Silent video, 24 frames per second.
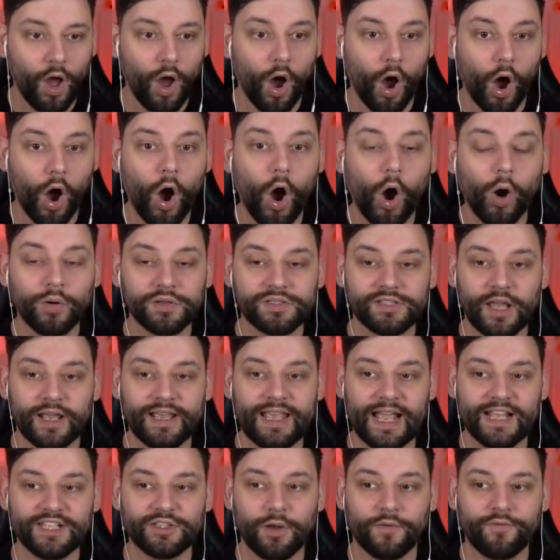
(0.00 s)
Oh, so,
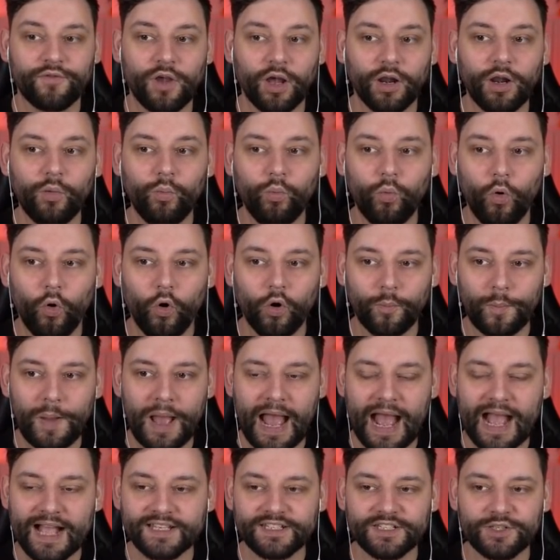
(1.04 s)
okay, so I've got to walk
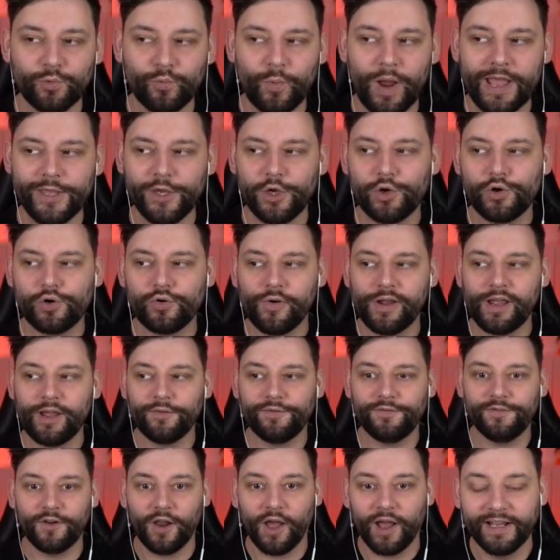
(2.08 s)
past where you create a
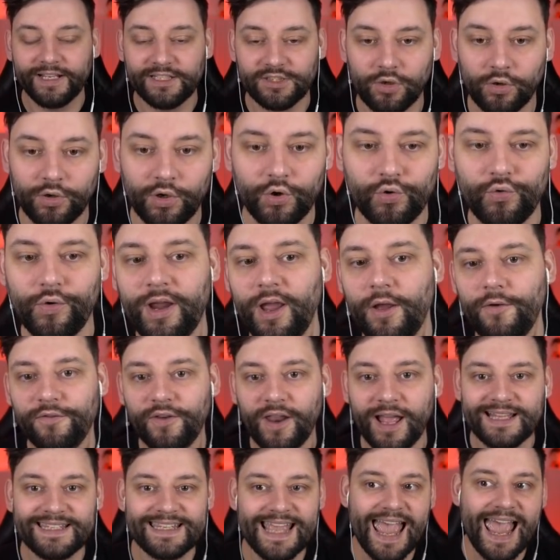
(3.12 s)
flight. So I can create a
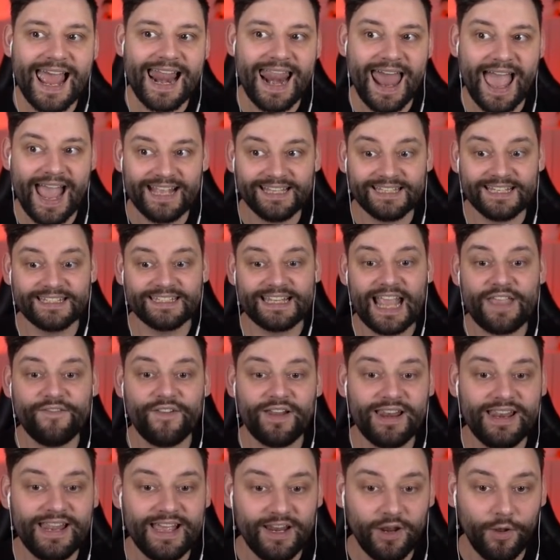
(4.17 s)
flight to LA to save a
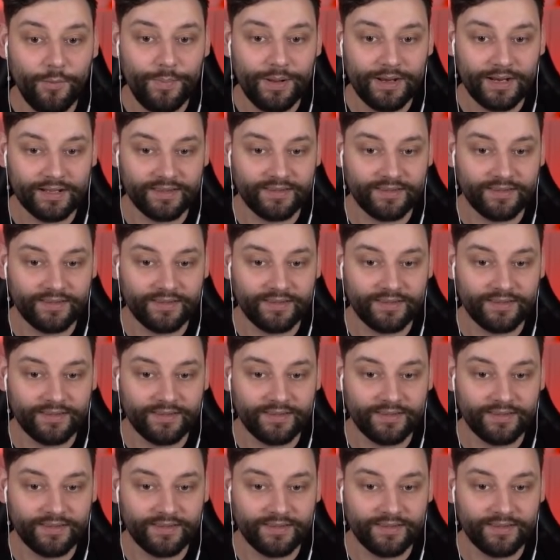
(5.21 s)
little bit of